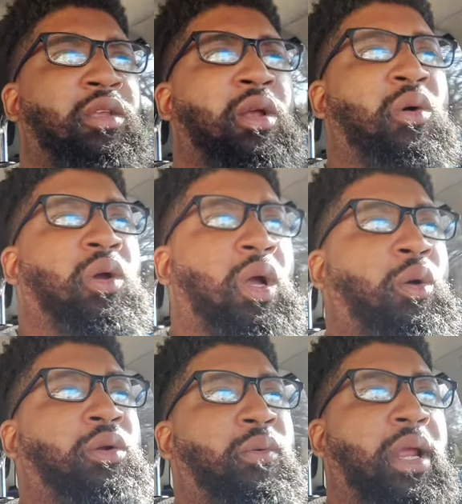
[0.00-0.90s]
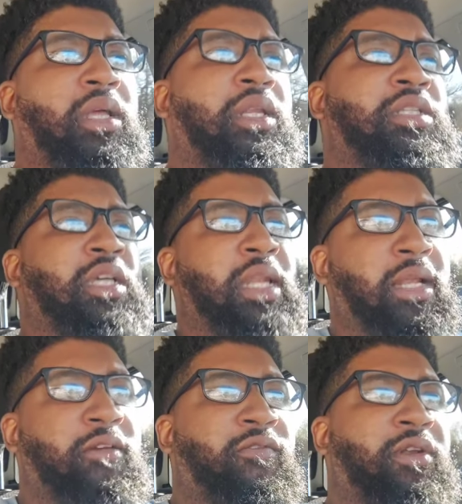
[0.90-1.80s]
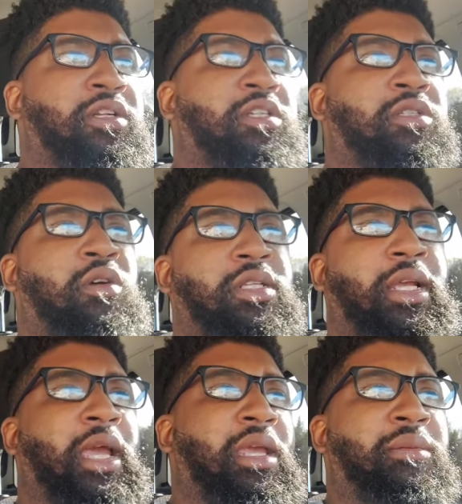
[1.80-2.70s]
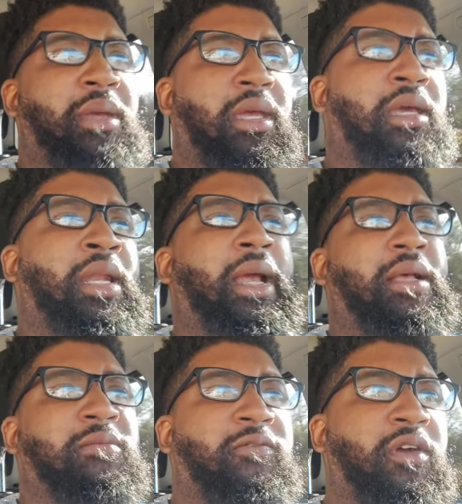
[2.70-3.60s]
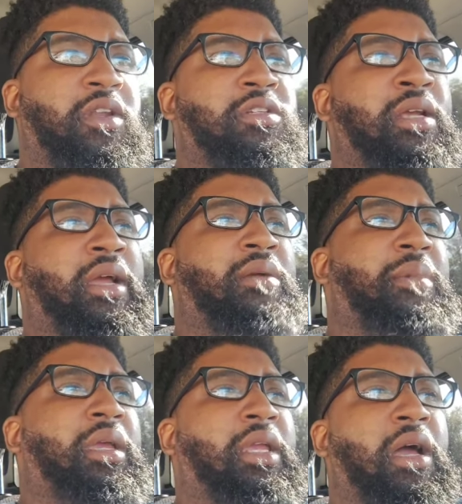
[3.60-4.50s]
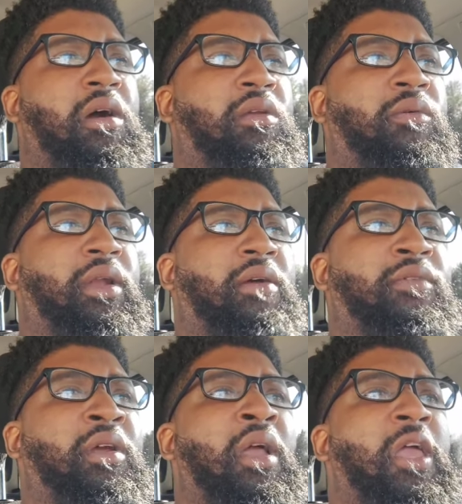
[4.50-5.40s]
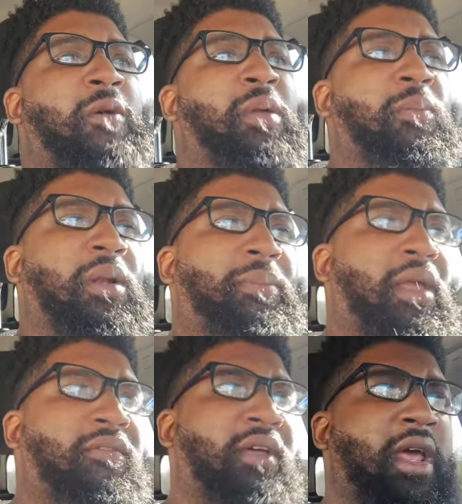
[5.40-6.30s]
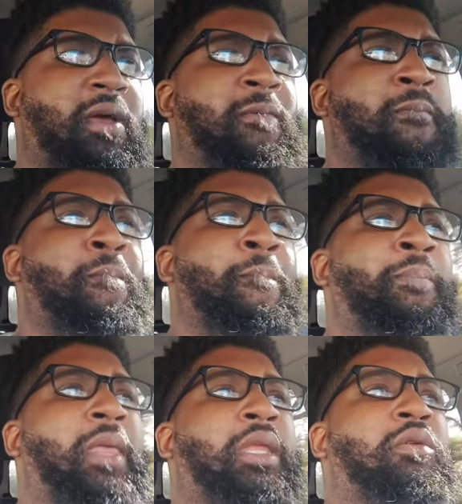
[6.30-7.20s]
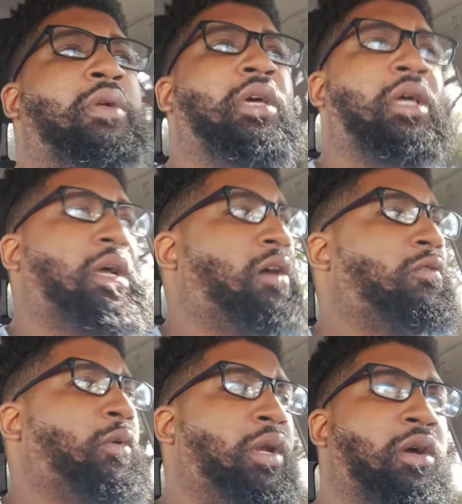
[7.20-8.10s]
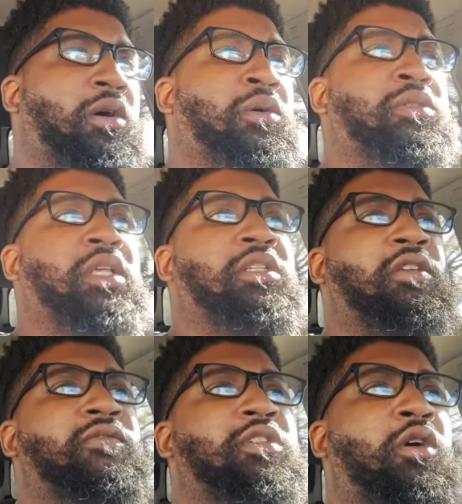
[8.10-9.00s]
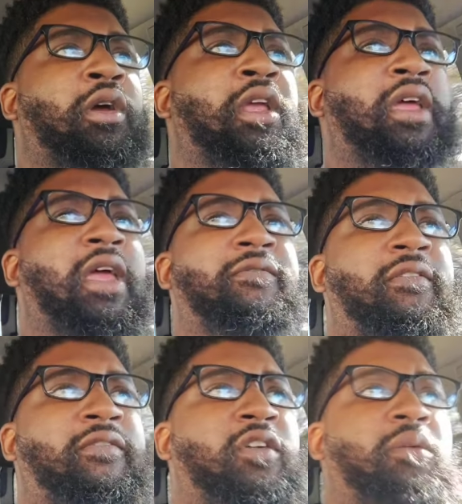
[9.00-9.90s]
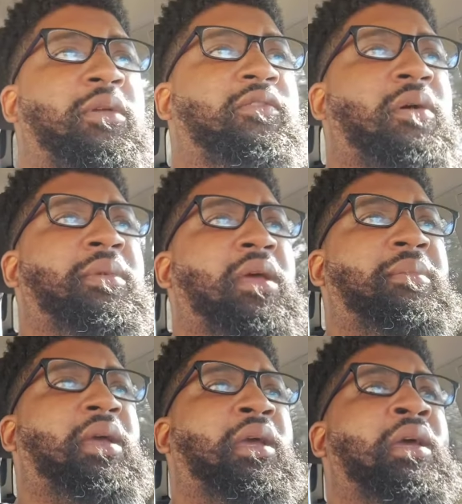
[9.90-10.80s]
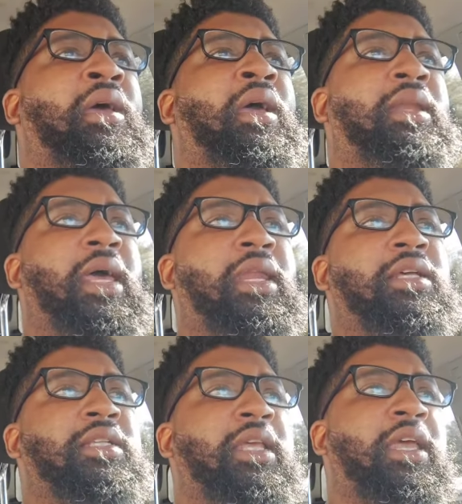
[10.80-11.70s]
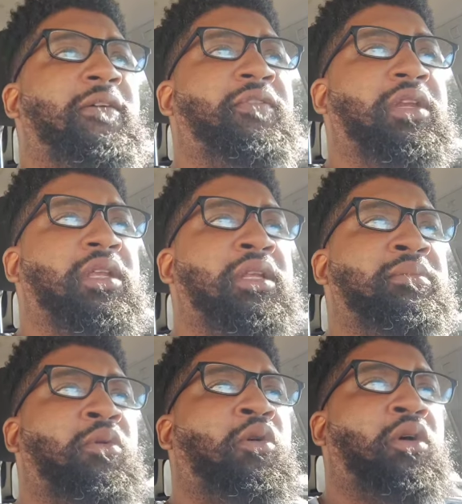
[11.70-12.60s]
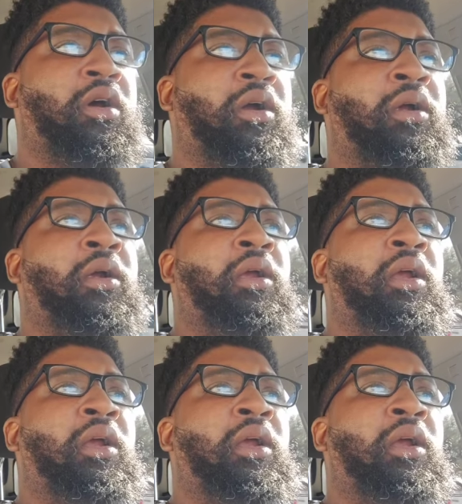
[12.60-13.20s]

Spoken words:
you know, go directly to, like, the furniture stores, like, hey, man, I got some furniture I can make y'all or whatever. If people will pay for that and you get a real sense of joy and fulfillment from that, man, that is infinitely more